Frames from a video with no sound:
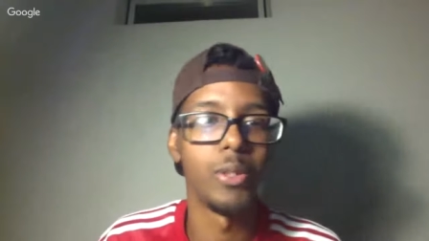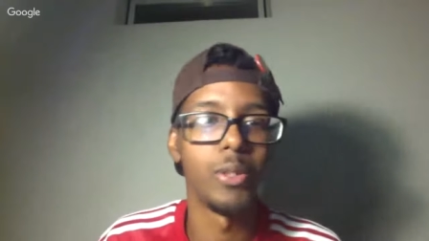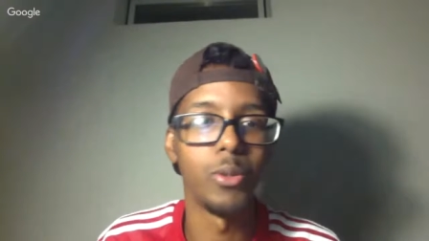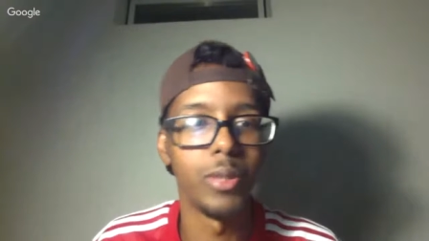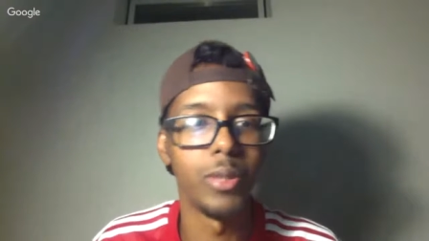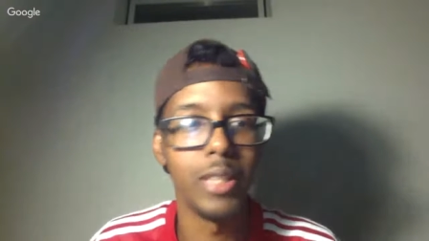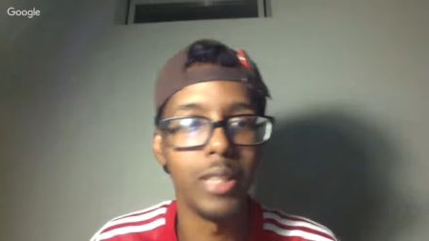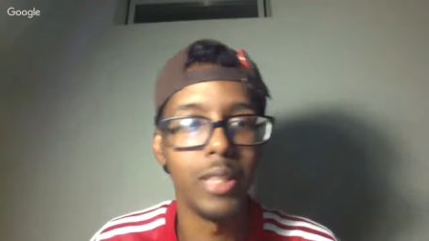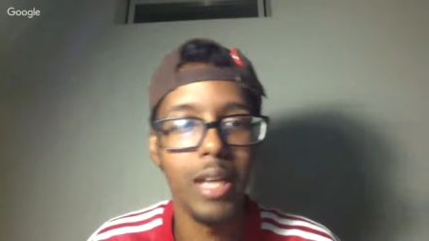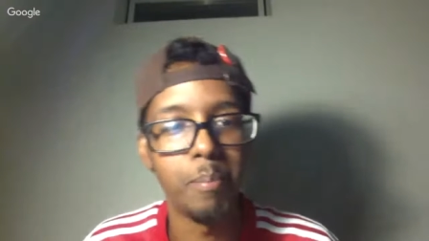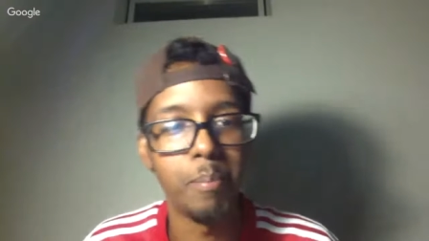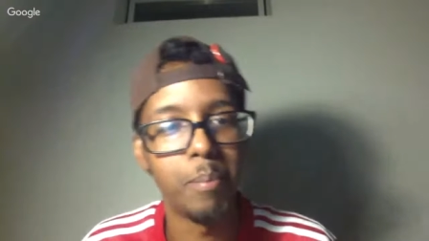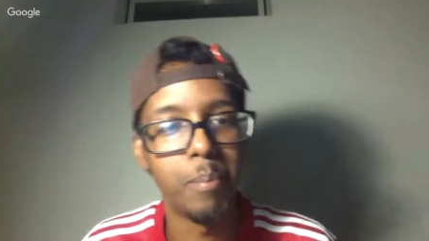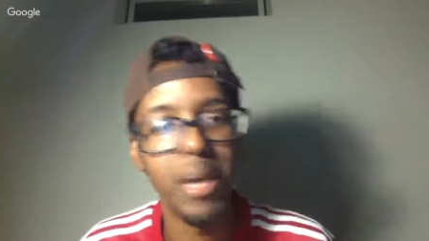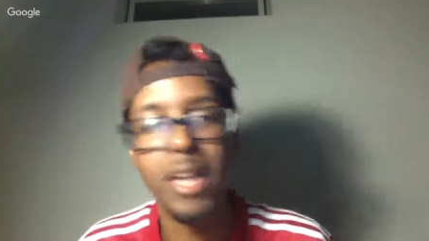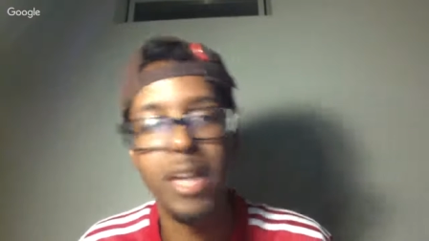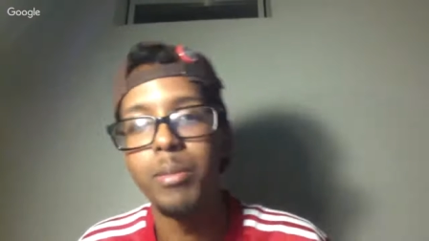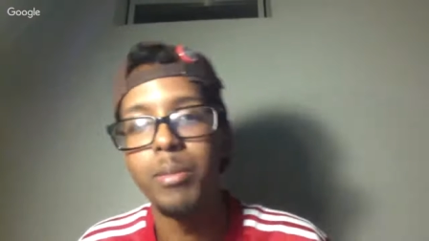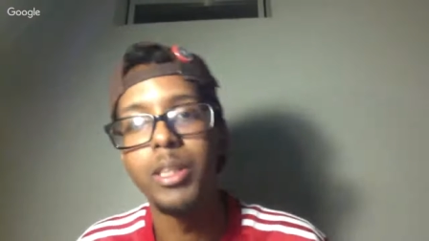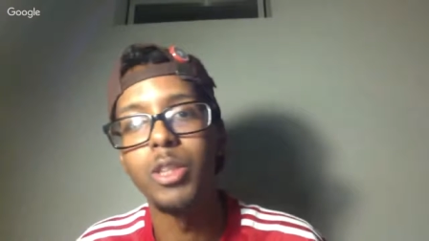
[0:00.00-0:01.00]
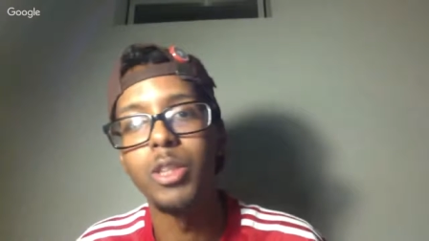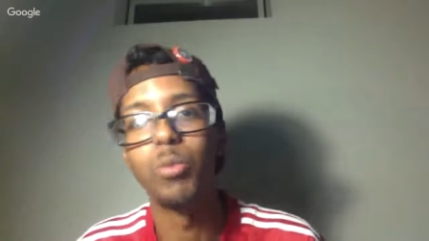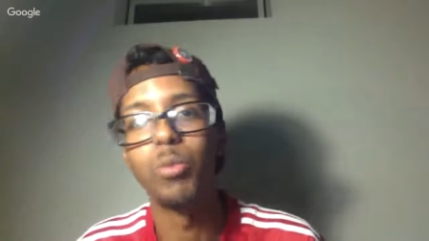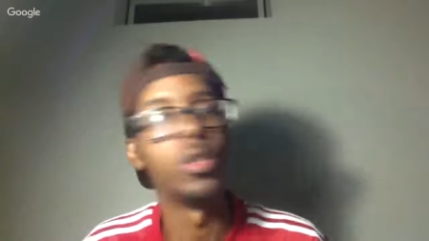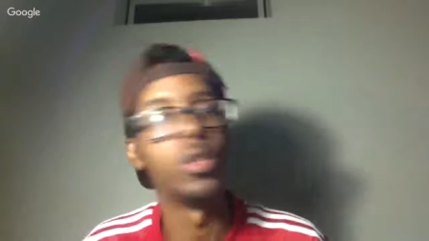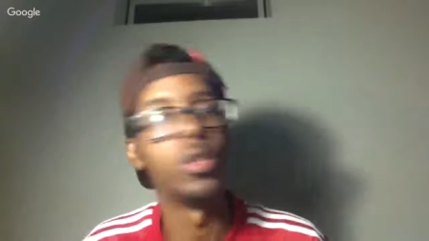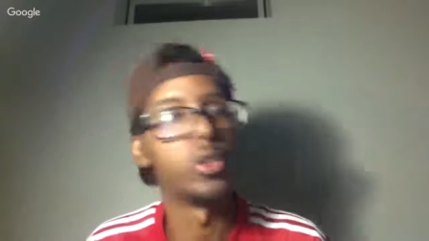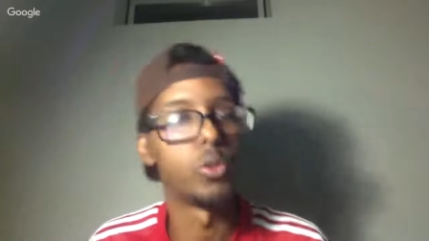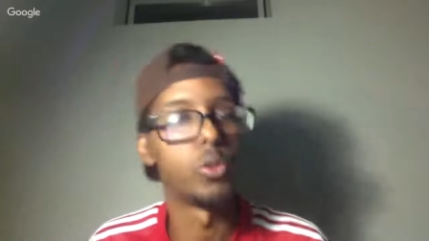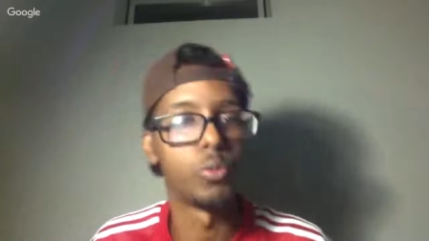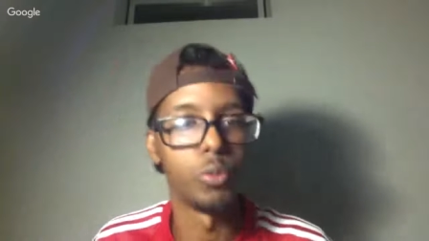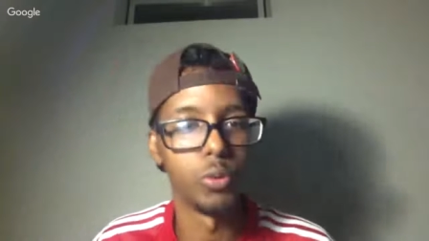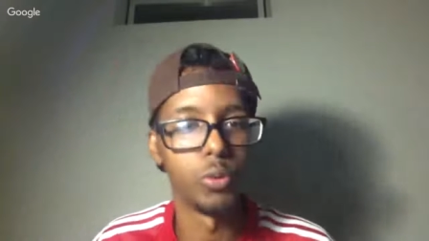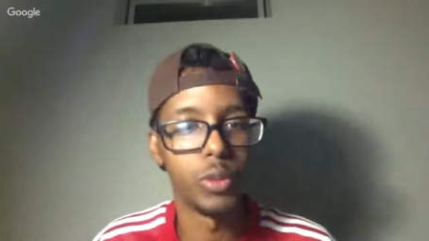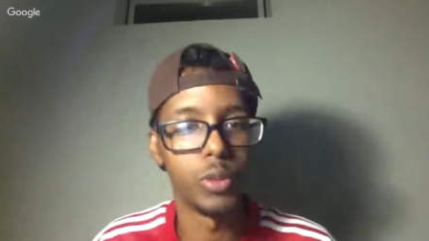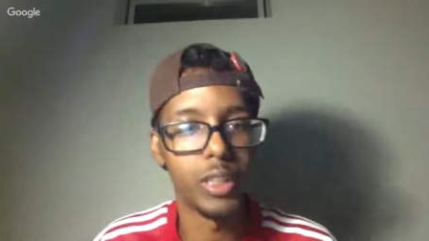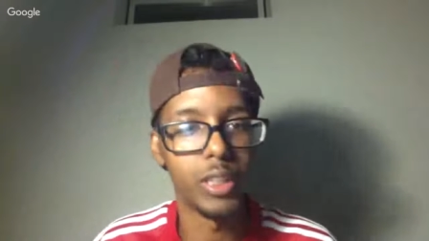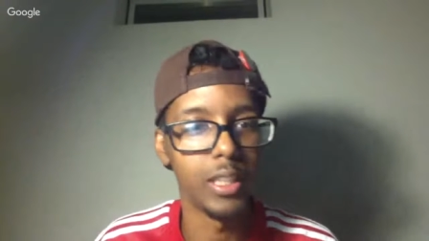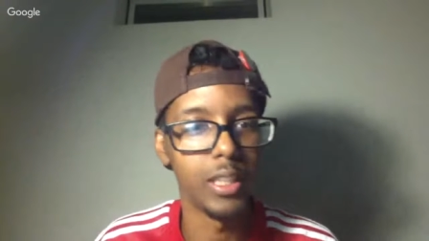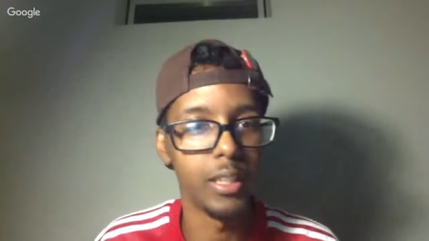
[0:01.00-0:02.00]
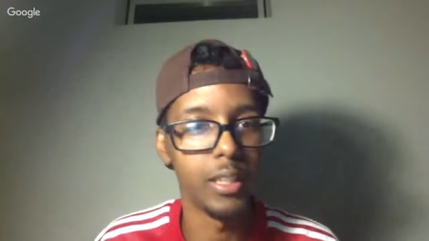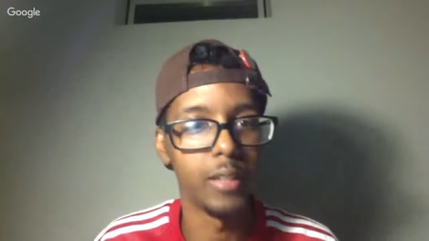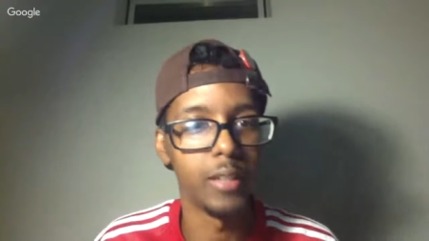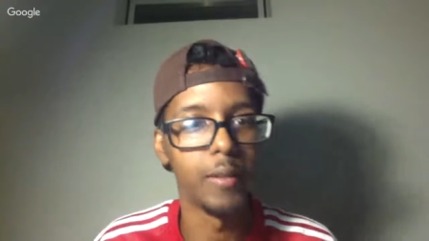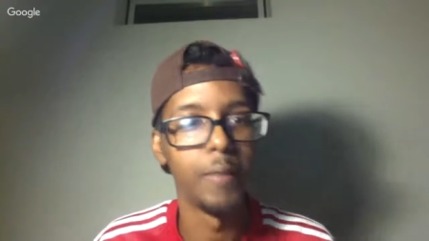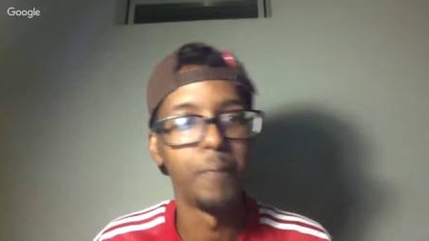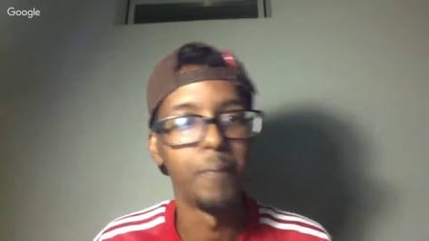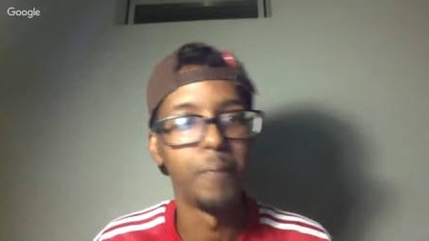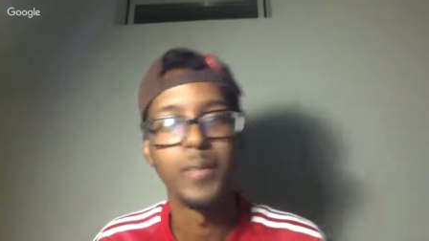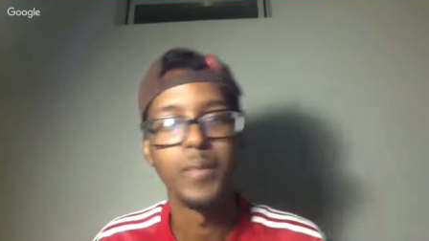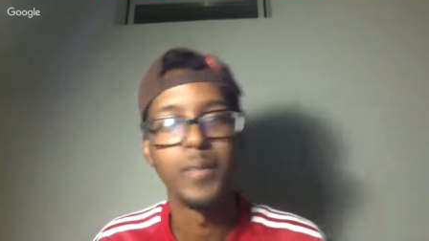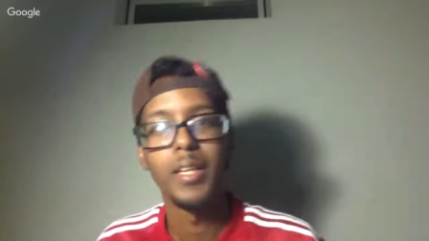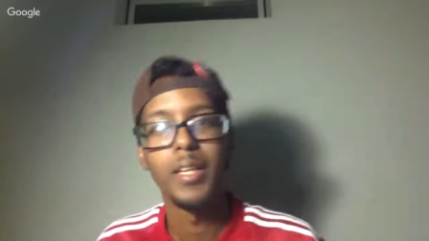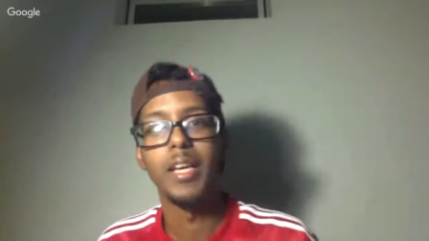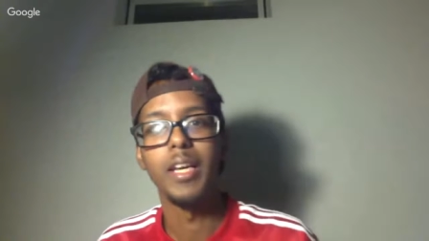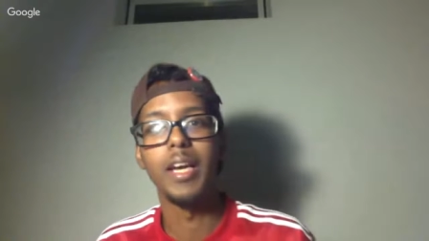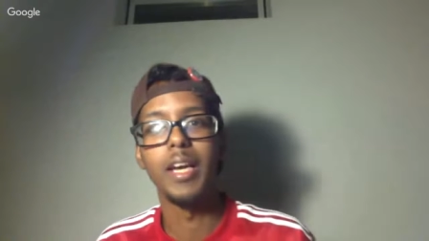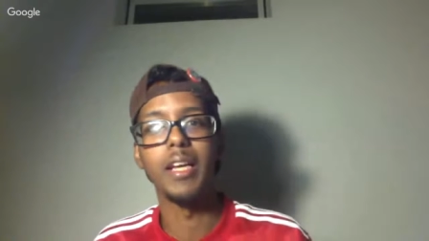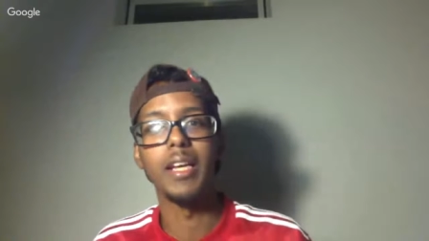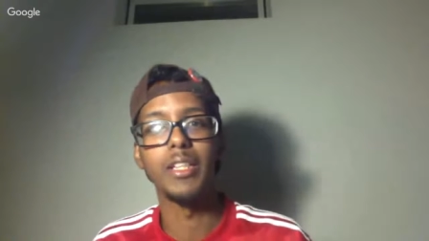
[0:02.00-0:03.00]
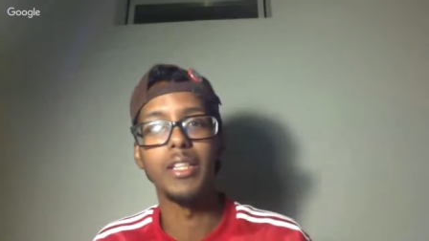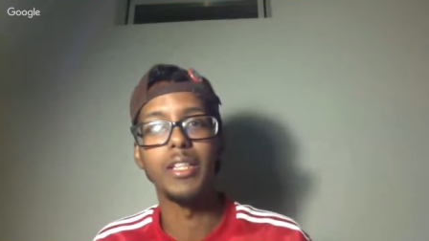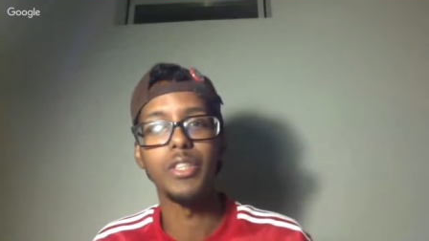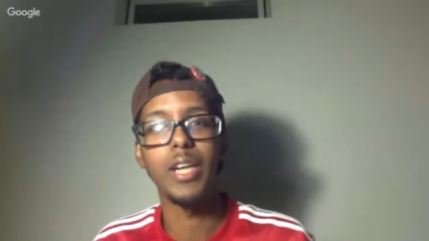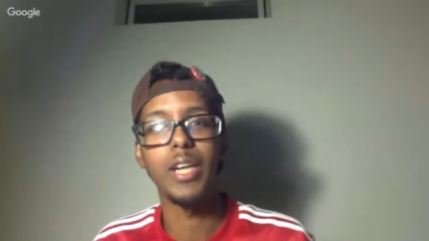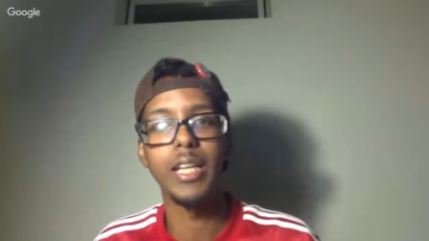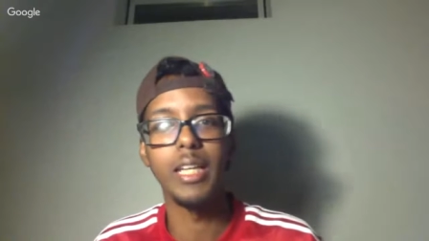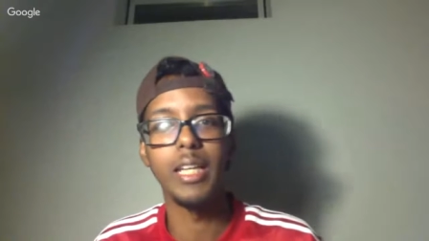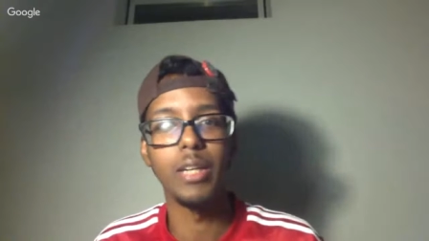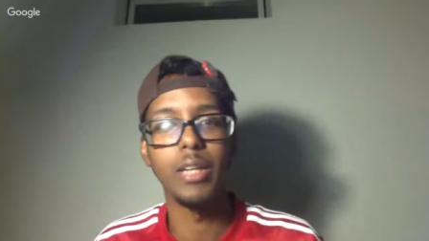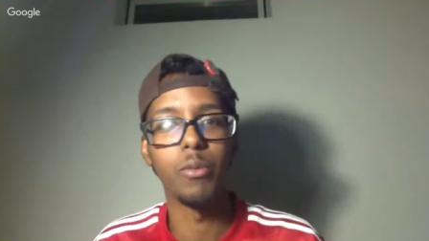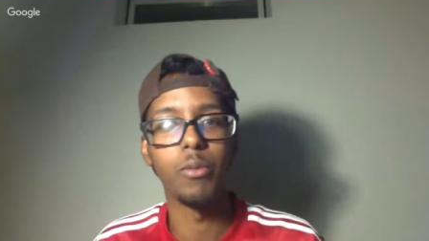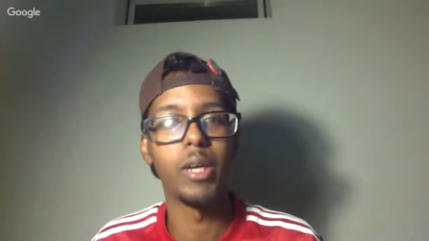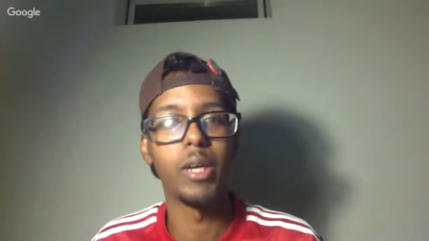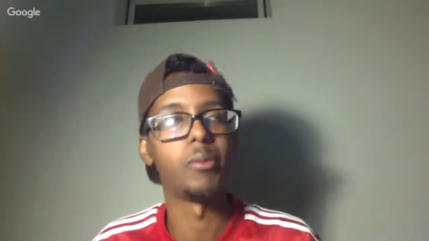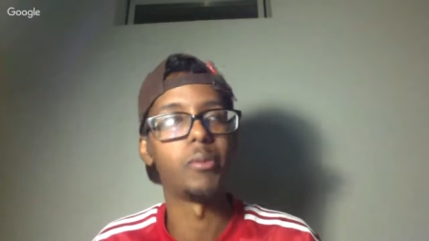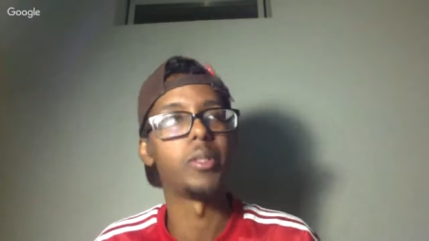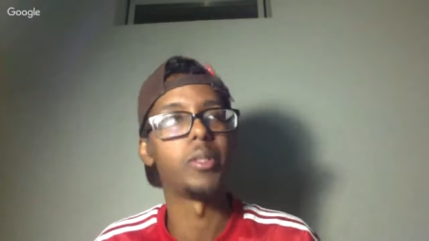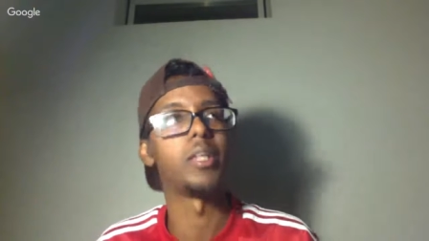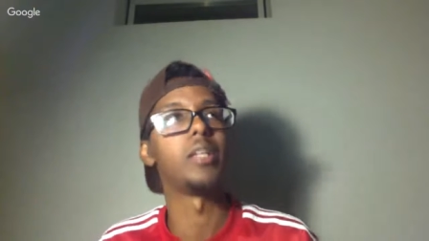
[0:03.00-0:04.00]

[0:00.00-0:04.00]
that babe in the woods routine and, and try to get away with it.